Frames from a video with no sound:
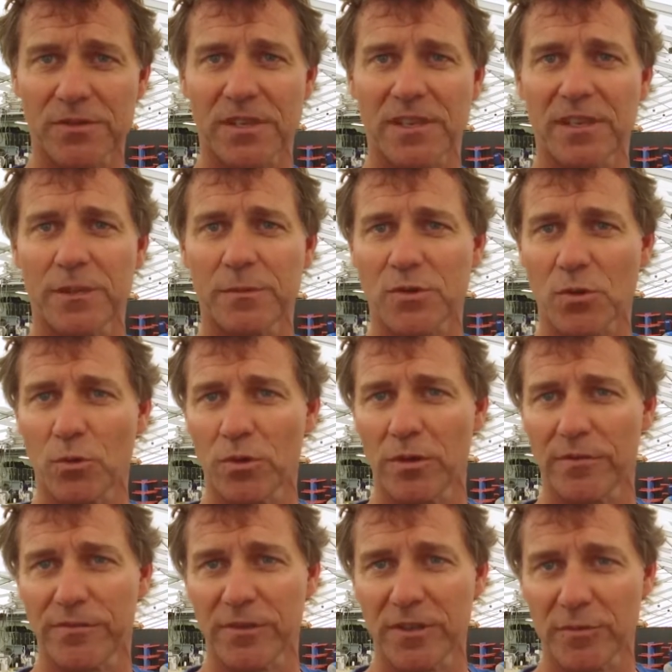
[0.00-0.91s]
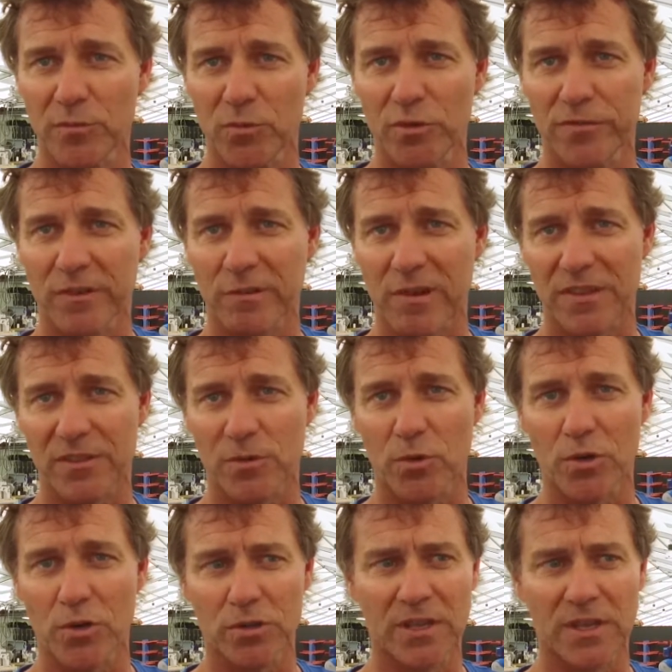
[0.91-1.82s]
that keeps all the fleet moving around the
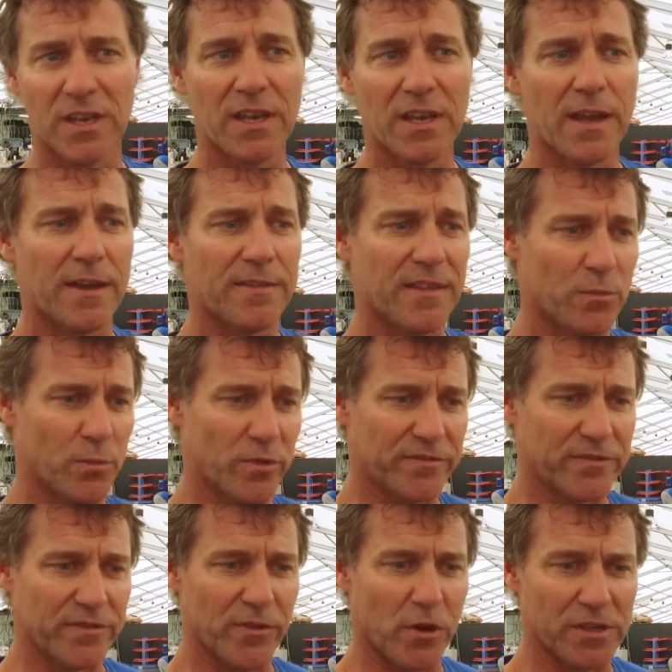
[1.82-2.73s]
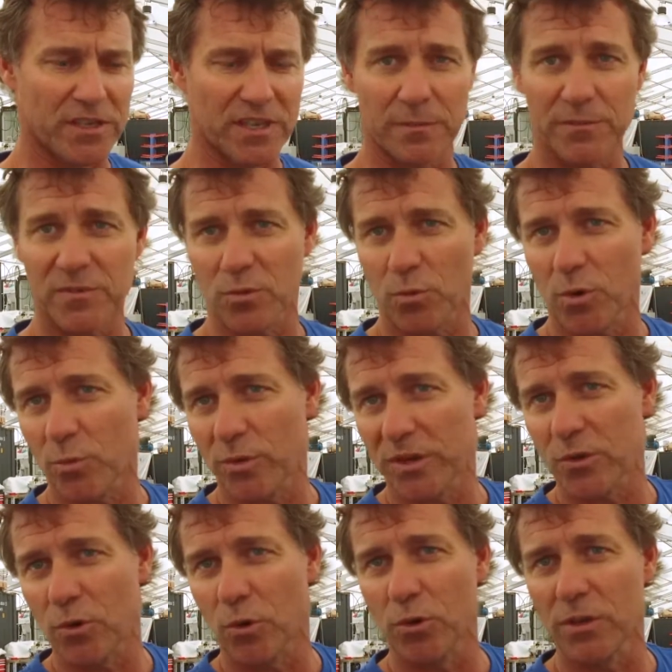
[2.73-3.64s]
world. And then we've divided up to what we
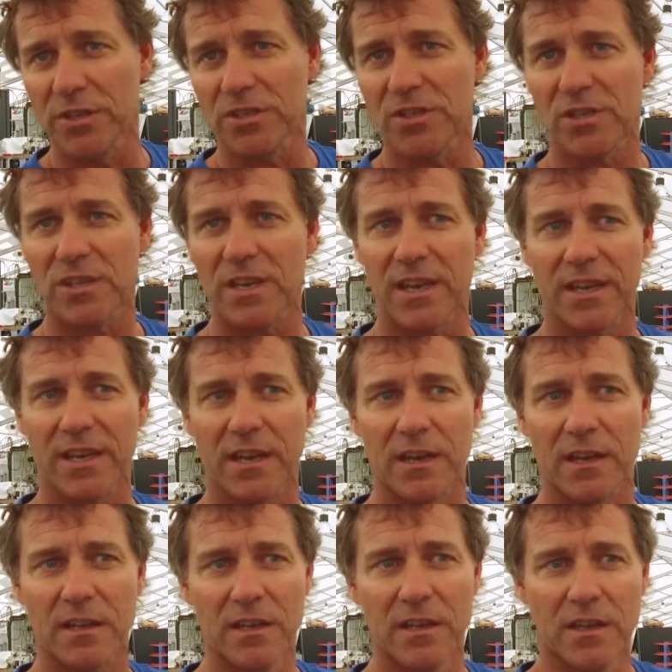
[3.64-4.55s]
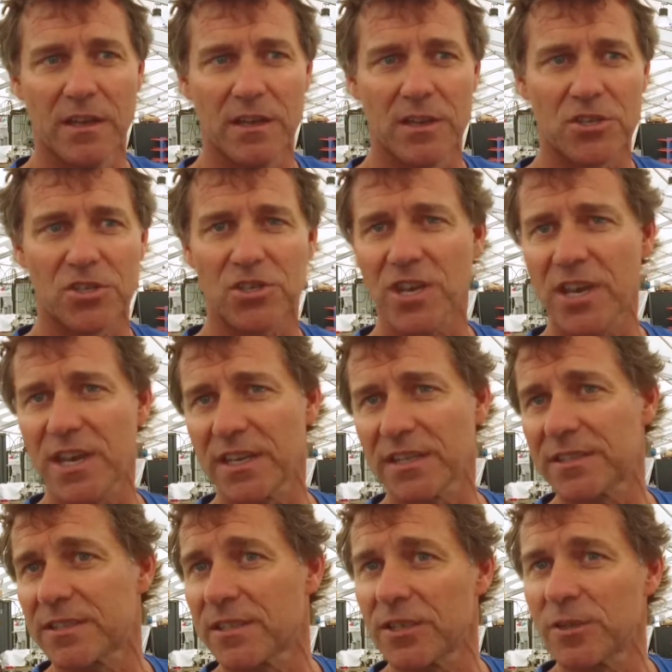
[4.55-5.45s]
call a
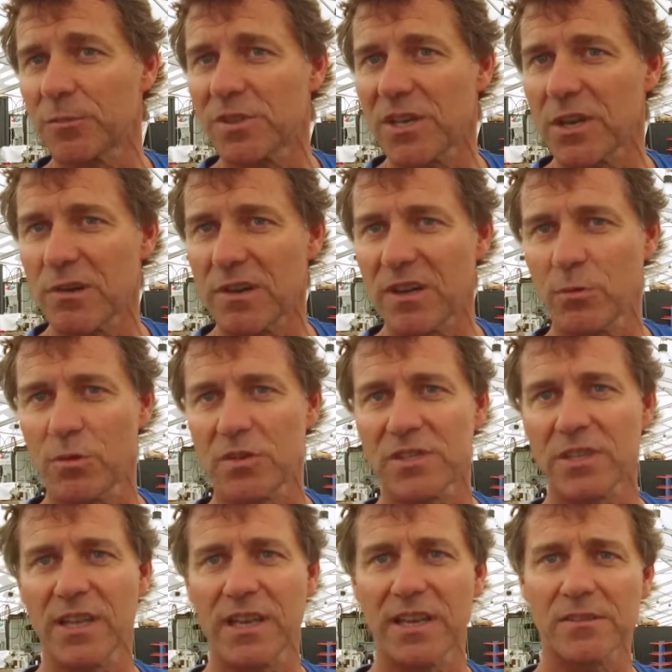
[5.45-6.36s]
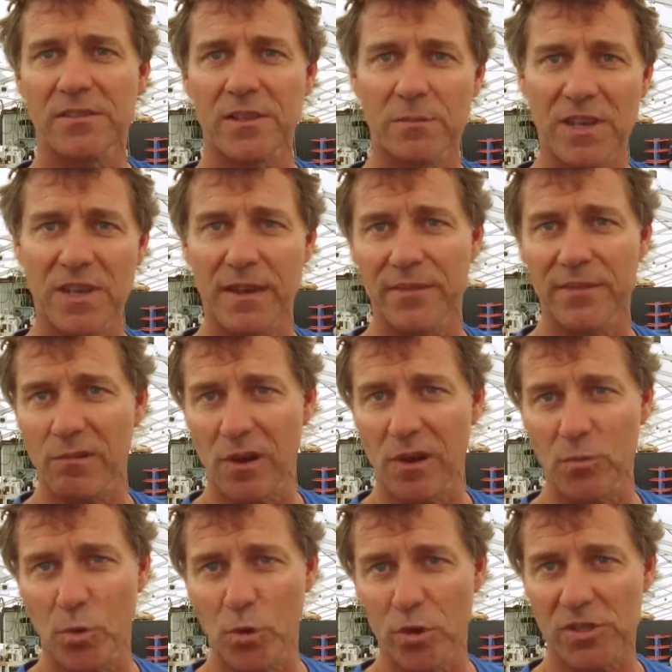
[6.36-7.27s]
shared teams area, which allows them to have their
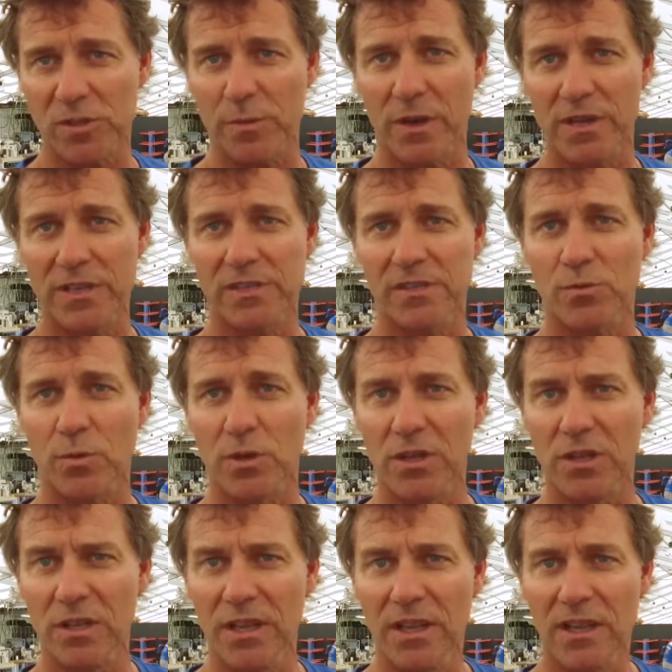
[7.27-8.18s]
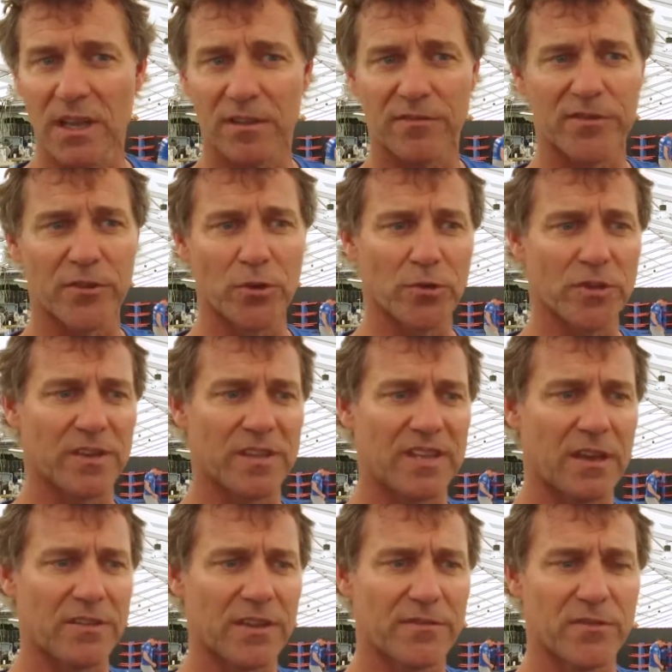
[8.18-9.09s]
own workspace as well, and feel that
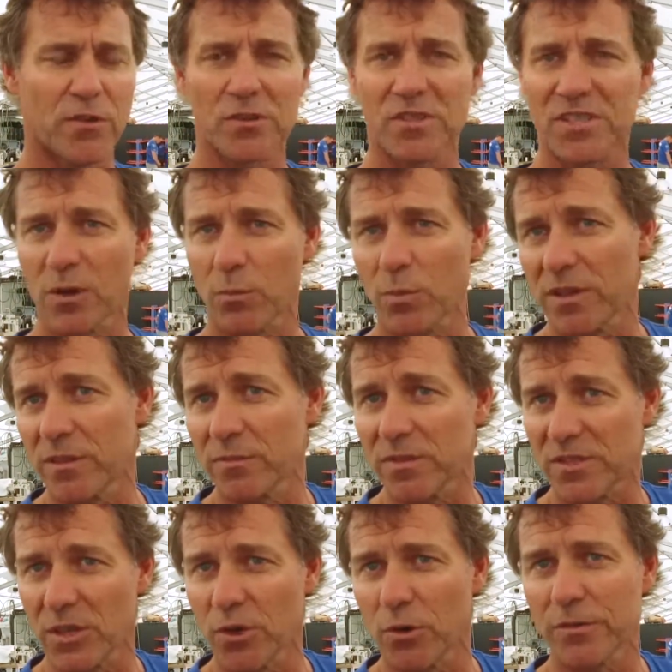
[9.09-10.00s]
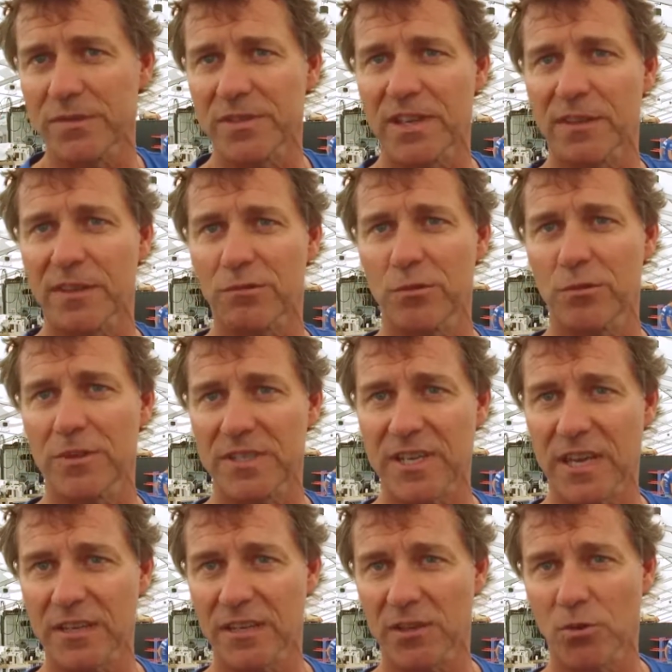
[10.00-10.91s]
they've got somewhere themselves to get through the
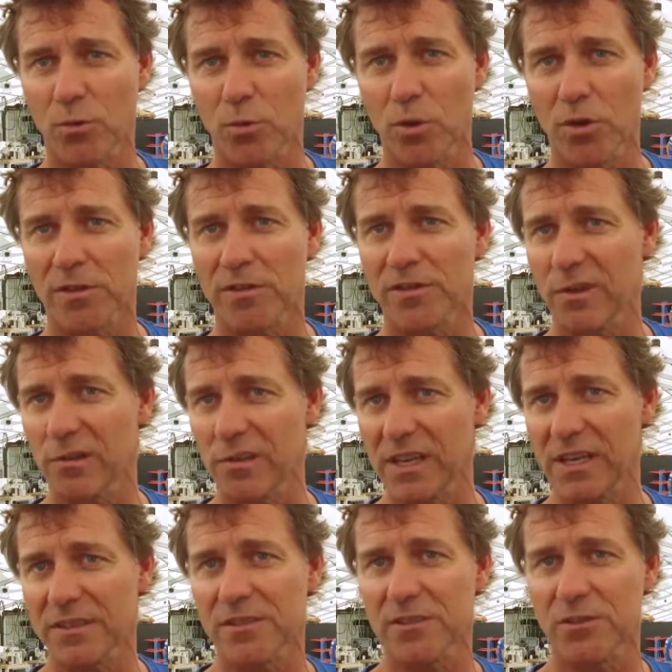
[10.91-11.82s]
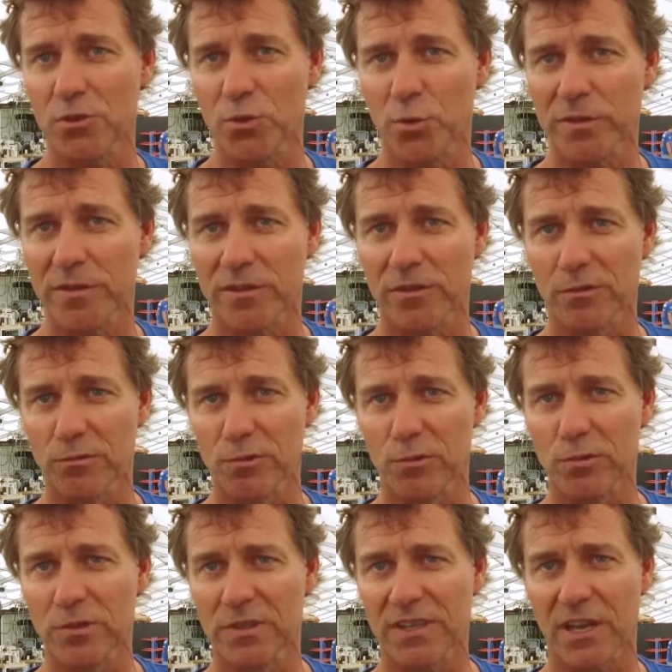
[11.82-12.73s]
technical work that they're allowed to do within the
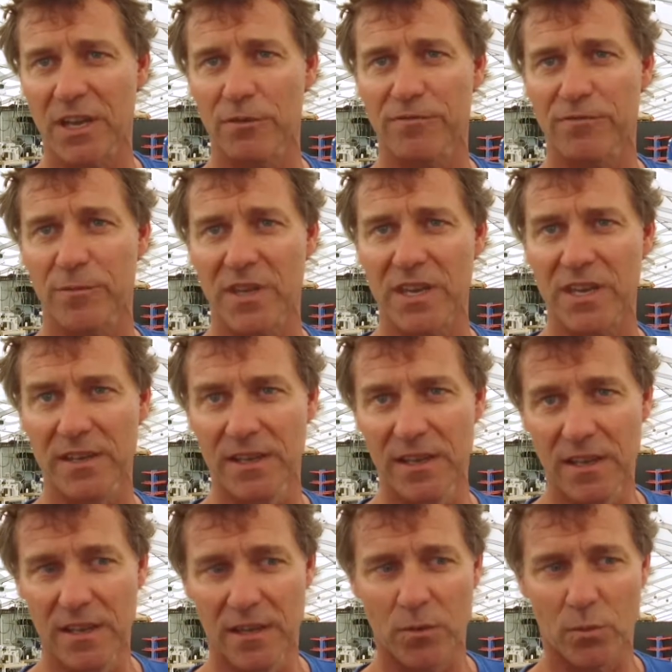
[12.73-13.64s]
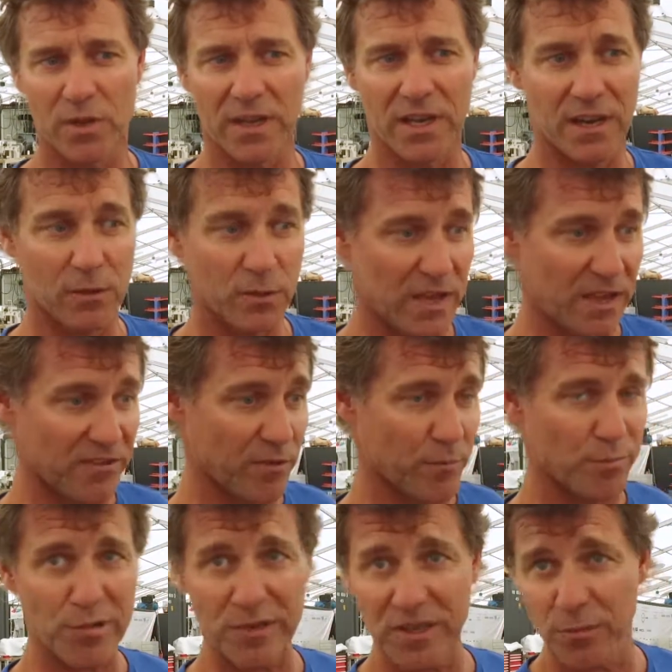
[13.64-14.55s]
rule and go from there. We have a
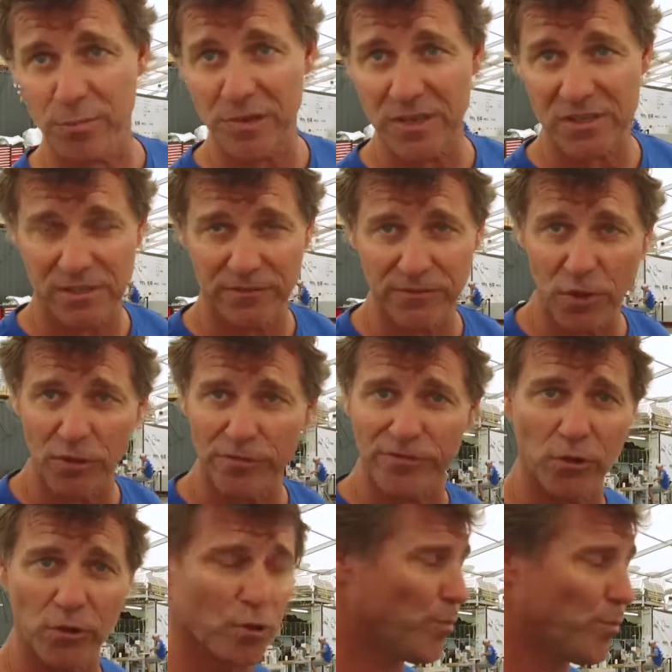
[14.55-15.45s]
pretty impressive loft floor